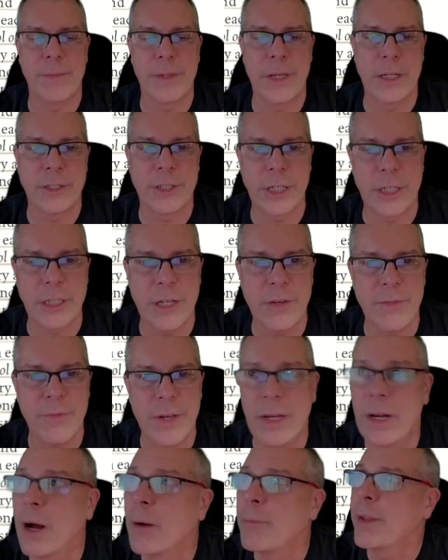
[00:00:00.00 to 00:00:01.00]
It's 60
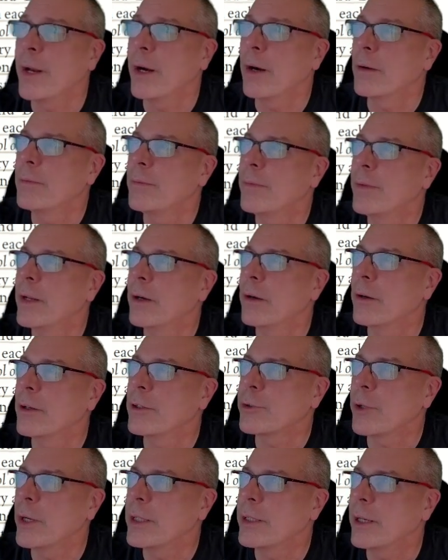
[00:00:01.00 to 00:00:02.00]
feet up there. There it is
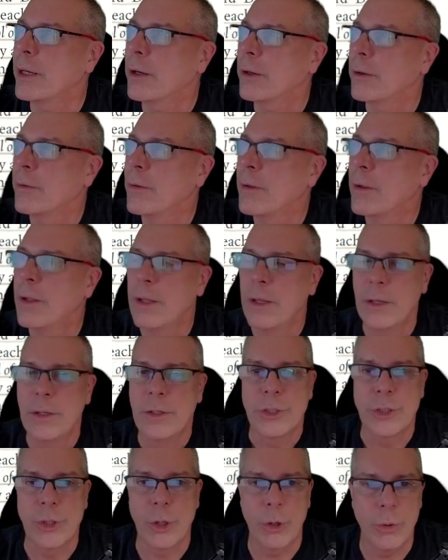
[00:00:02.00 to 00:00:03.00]
right there.
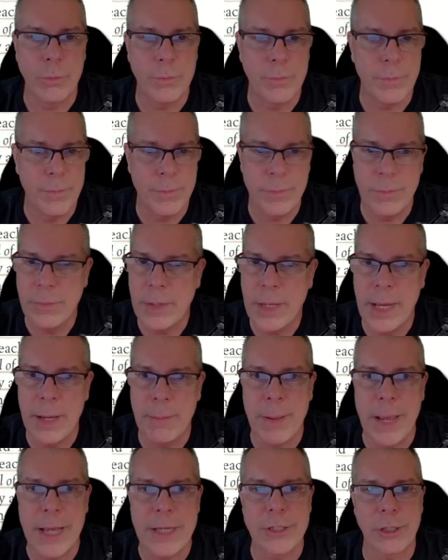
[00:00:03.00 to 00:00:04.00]
So it
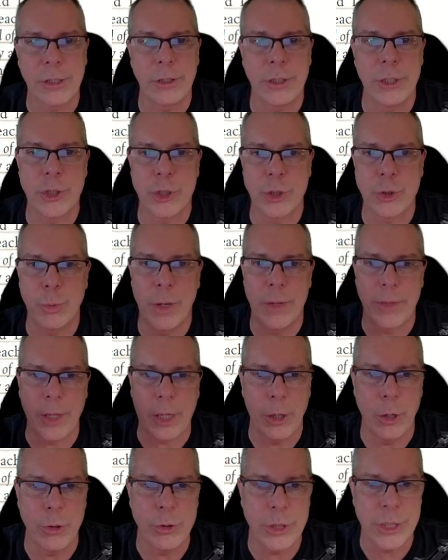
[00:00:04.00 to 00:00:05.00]
basically just went the
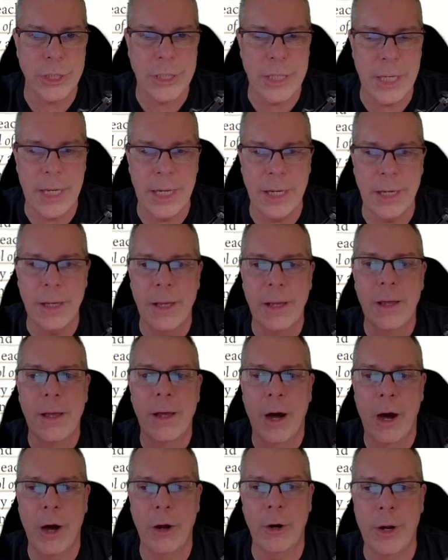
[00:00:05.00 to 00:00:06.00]
closest thing,
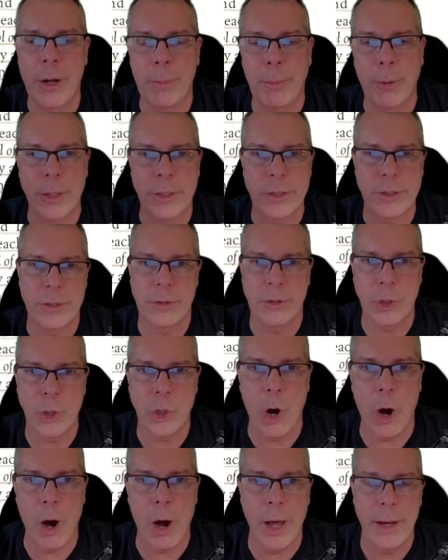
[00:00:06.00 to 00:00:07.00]
100 hit points,
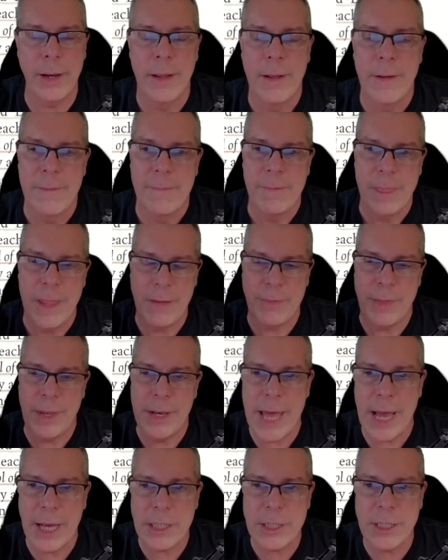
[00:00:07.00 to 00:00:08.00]
gone. If the
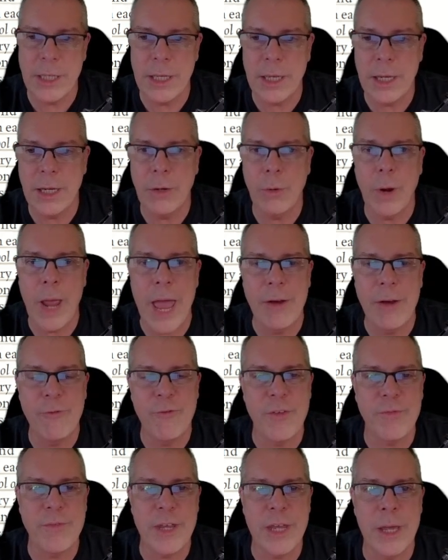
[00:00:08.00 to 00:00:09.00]
next thing had
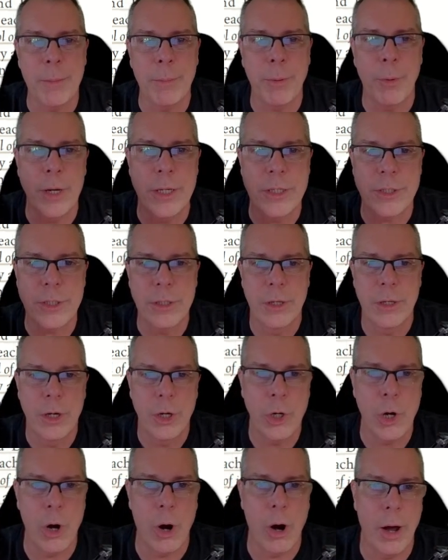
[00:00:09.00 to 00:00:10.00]
50 hit points,
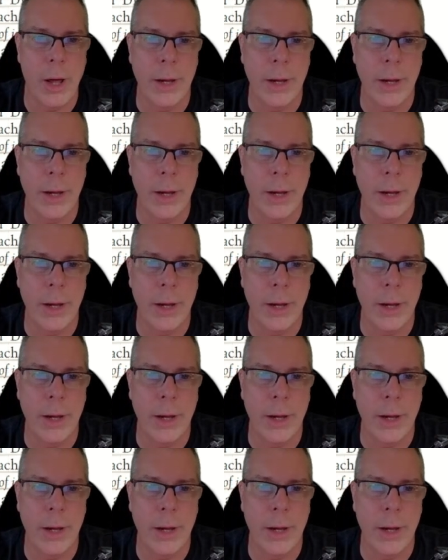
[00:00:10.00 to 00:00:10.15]
gone.